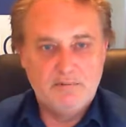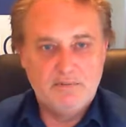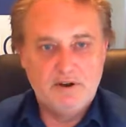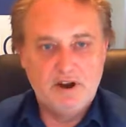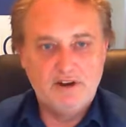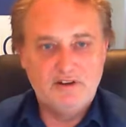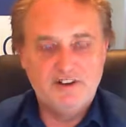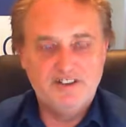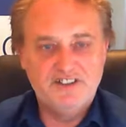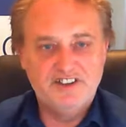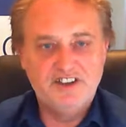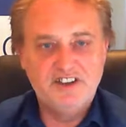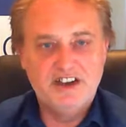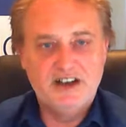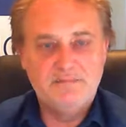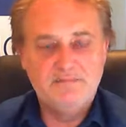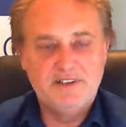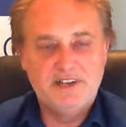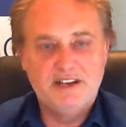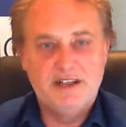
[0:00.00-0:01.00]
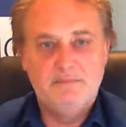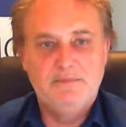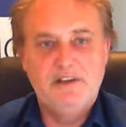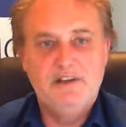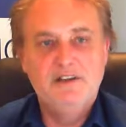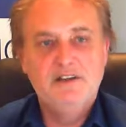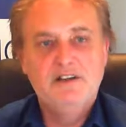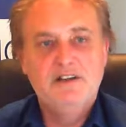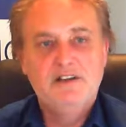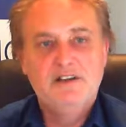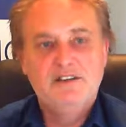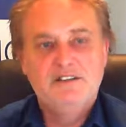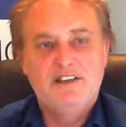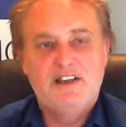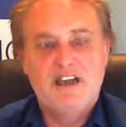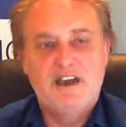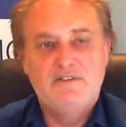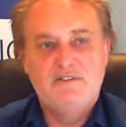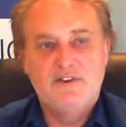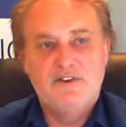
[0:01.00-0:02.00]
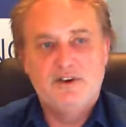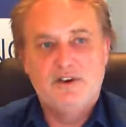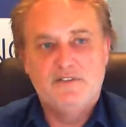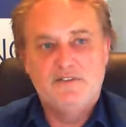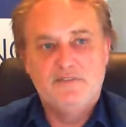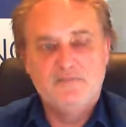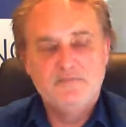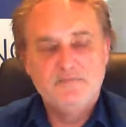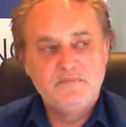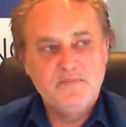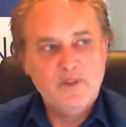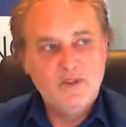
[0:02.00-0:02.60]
progress income to come in to cover it off.